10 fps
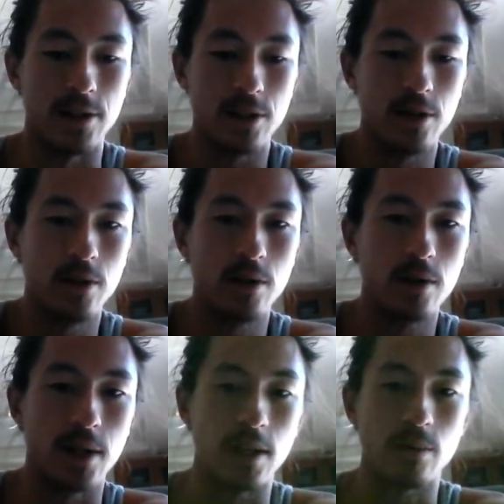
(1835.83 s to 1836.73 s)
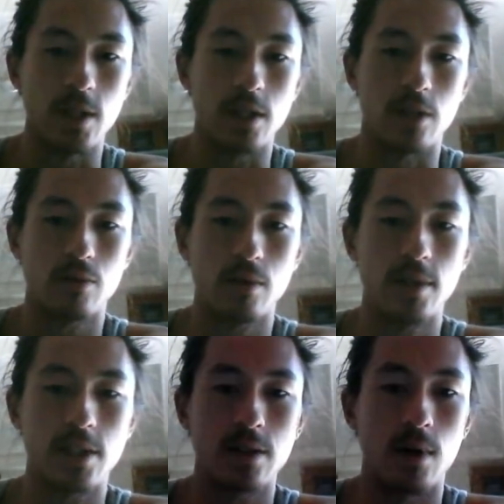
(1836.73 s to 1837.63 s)
dude, and then we can crew
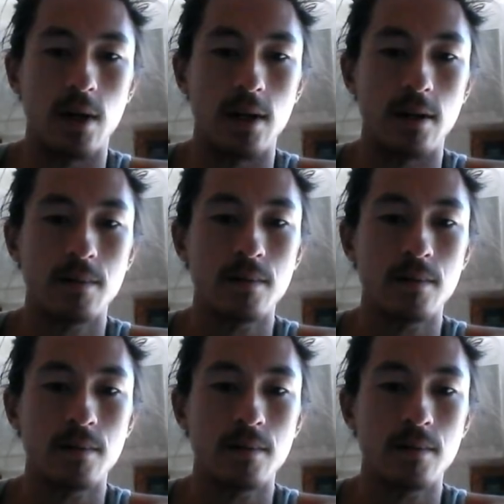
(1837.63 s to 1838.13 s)
this one.